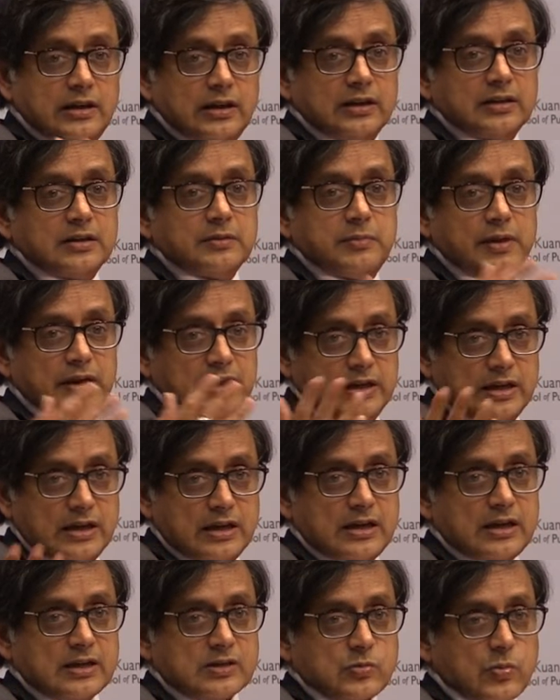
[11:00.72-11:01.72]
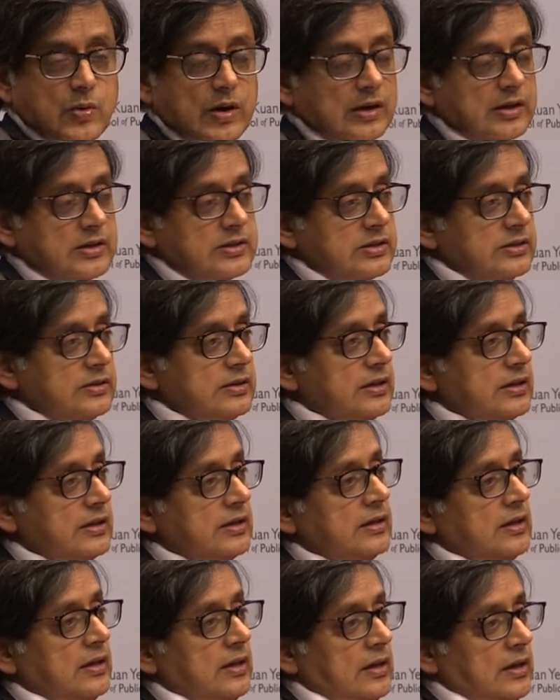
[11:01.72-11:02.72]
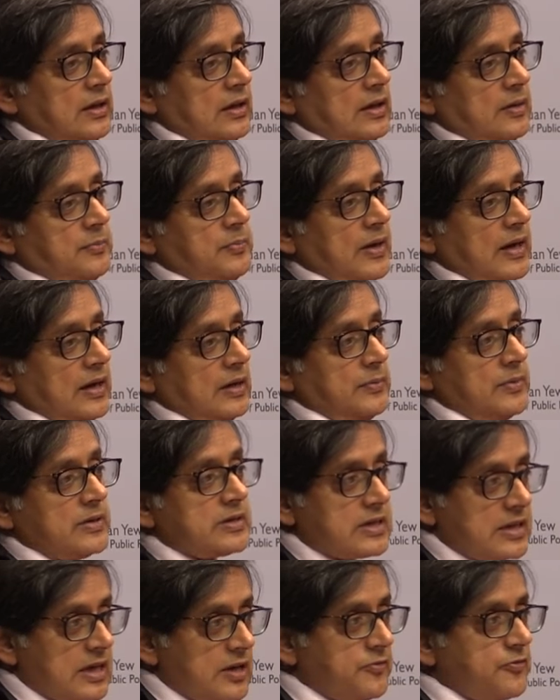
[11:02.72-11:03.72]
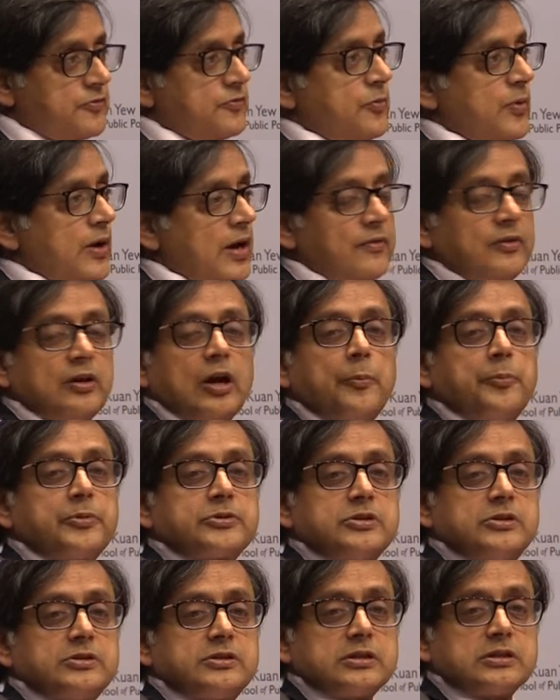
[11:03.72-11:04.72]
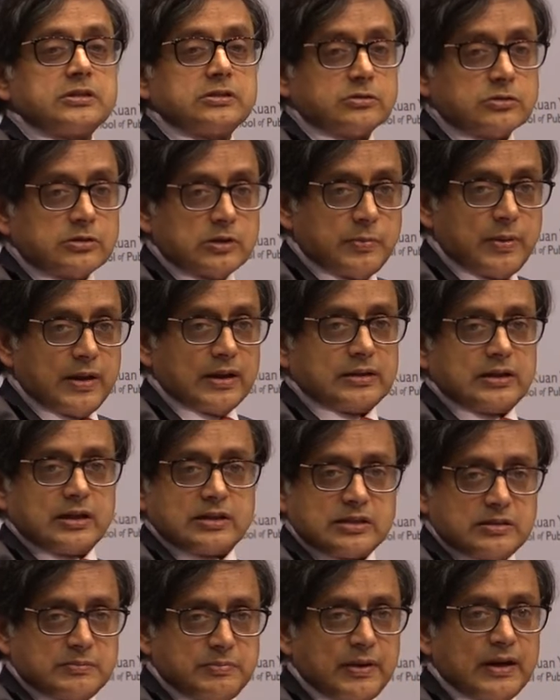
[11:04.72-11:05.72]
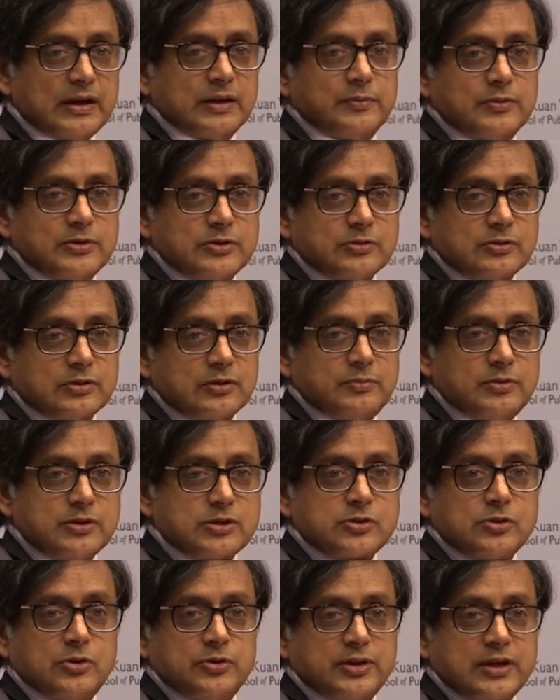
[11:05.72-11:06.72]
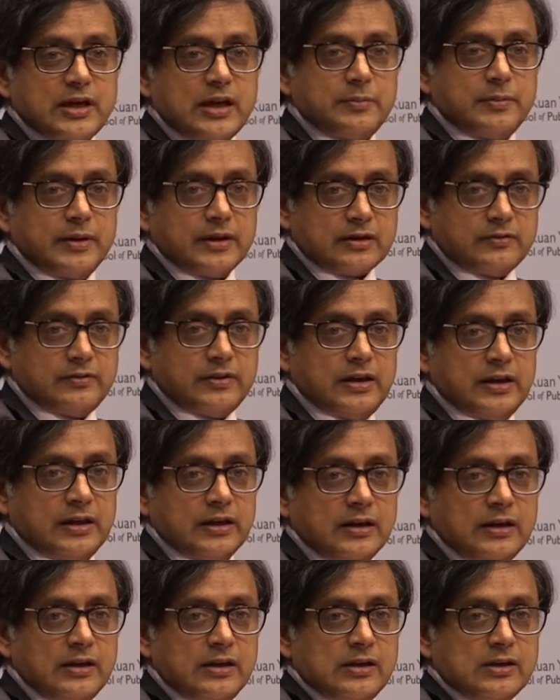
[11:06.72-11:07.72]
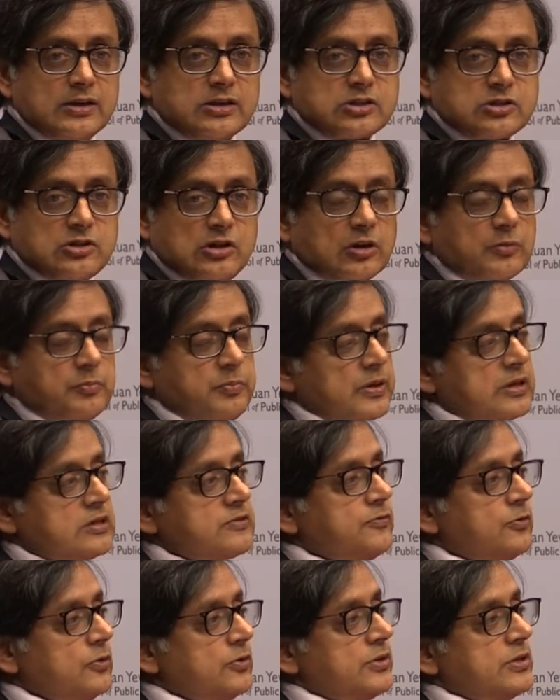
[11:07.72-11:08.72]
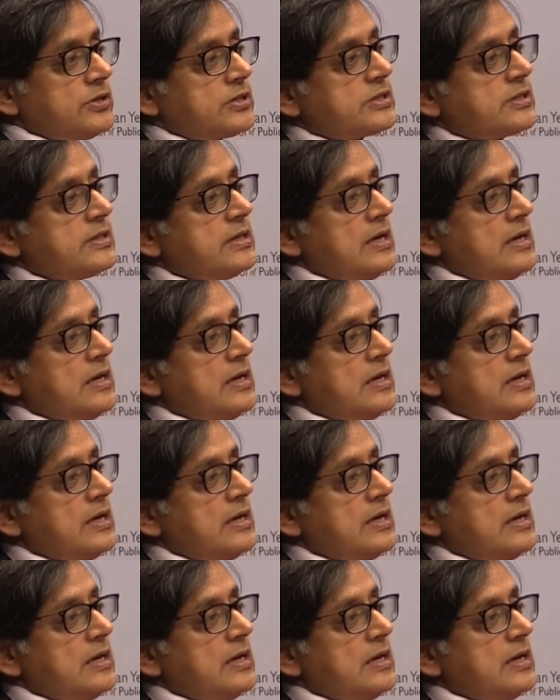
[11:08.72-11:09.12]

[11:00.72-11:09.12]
in the media as well as in the uh, Parliament. If we have an opportunity to debate this in Parliament, you can be sure that I'll make a very strong pitch for this.